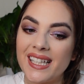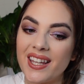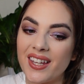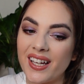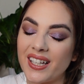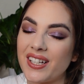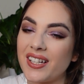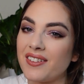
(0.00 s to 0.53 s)
that
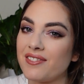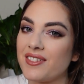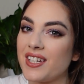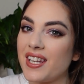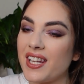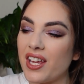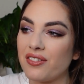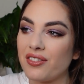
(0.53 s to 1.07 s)
I
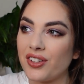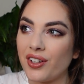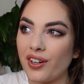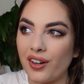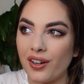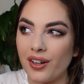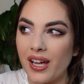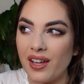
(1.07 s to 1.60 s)

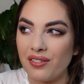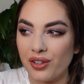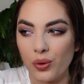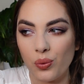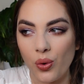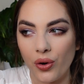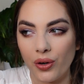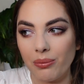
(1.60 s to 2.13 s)
never ever
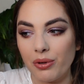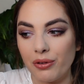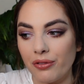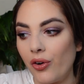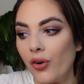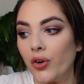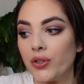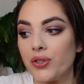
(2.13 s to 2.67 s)
worn
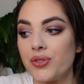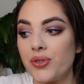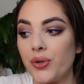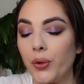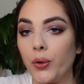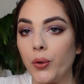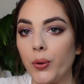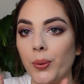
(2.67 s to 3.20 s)
before,
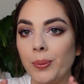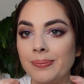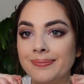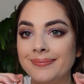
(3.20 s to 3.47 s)
so